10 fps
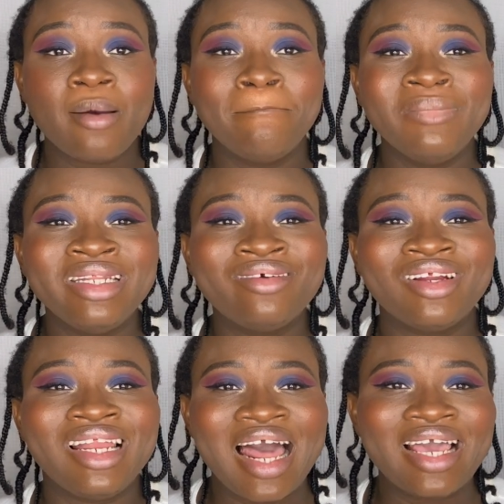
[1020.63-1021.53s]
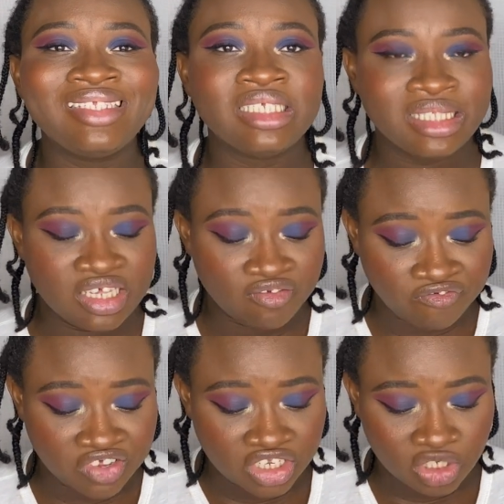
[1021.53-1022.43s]
Mineralized Skin
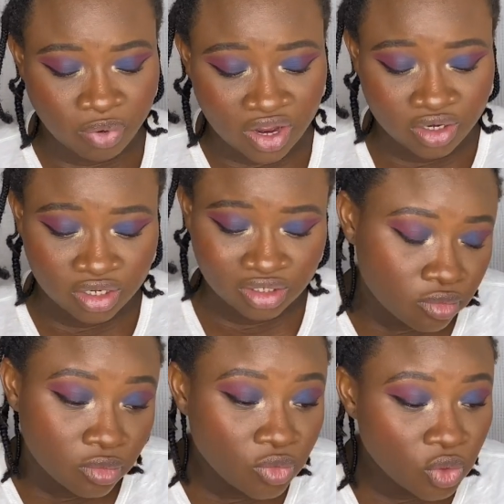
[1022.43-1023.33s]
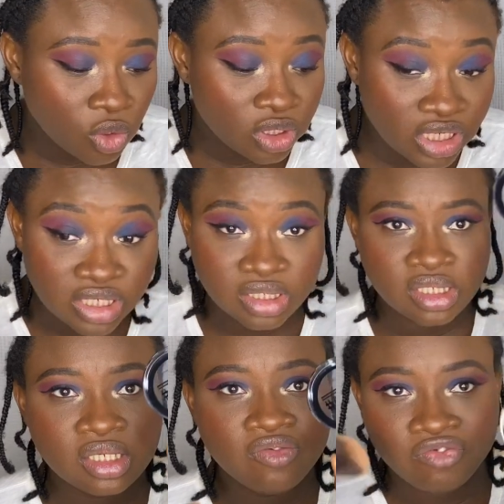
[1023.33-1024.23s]
Finish Powder. So this
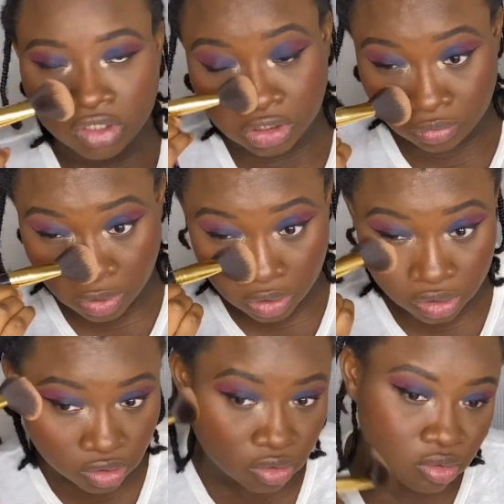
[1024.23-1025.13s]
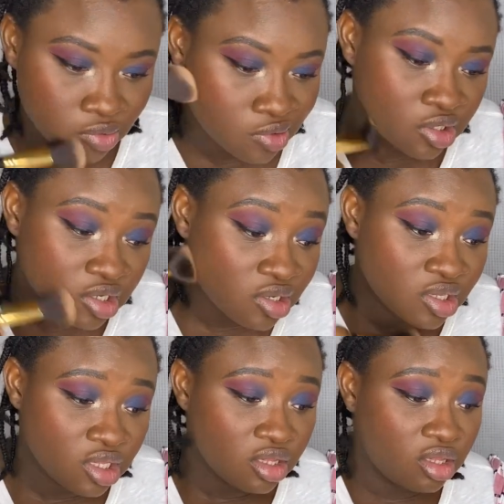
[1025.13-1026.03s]
a finishing powder.
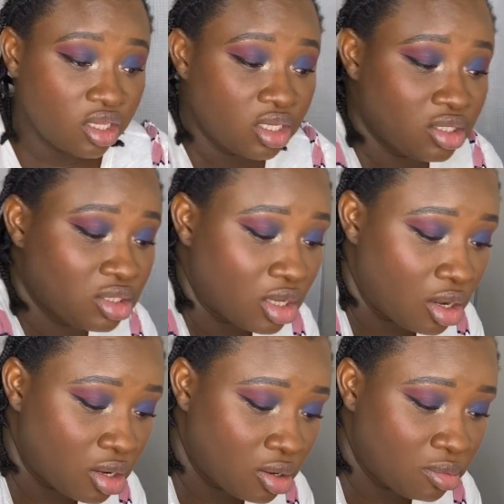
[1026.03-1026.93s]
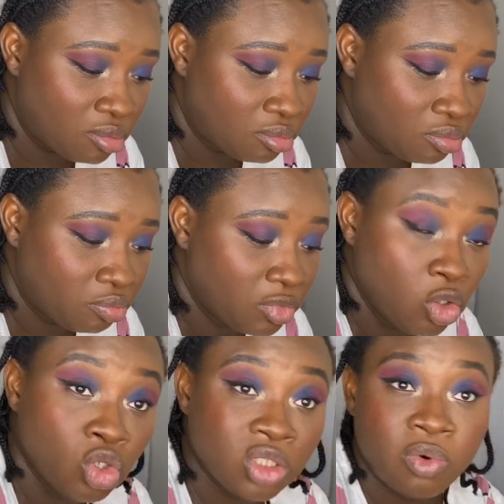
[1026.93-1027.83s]
This
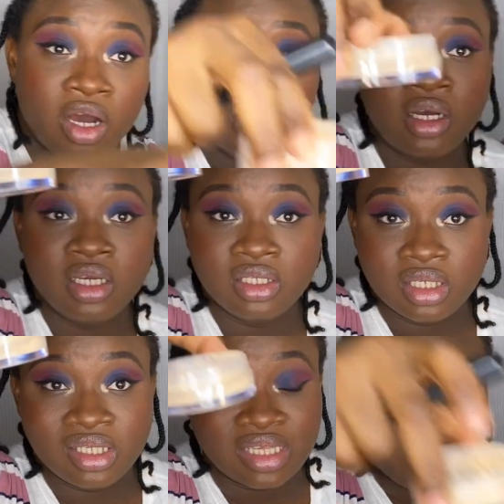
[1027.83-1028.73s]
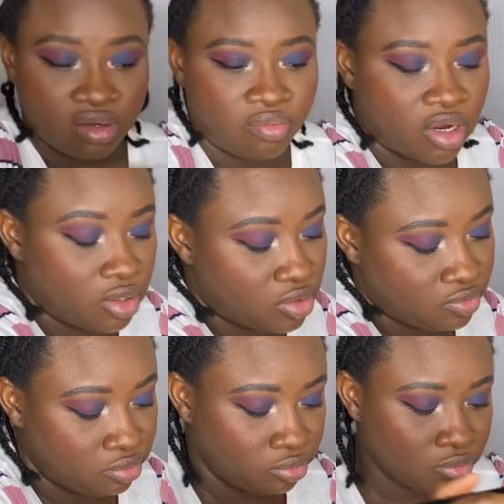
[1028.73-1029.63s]
loose powder is a setting powder.
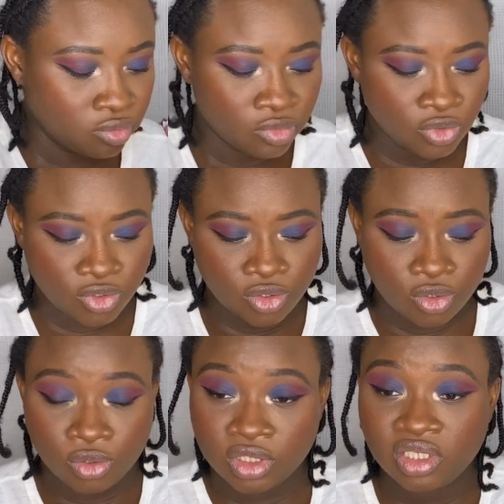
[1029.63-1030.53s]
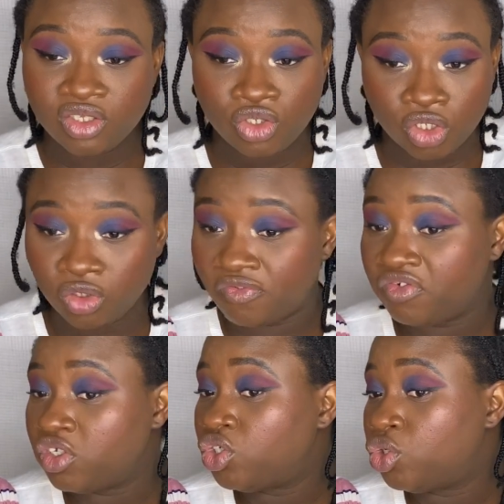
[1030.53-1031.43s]
So this is just to
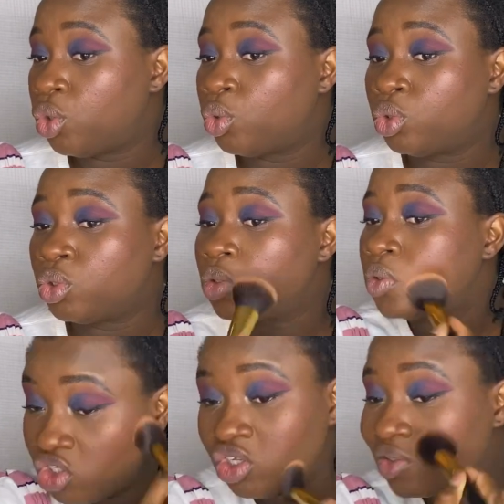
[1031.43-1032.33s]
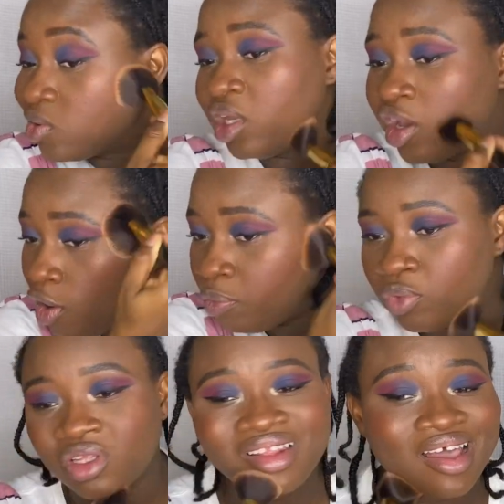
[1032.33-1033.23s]
finish the whole look. It doesn't help
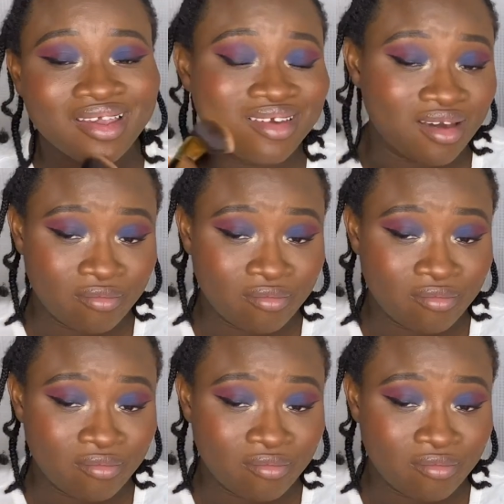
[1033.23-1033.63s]
with like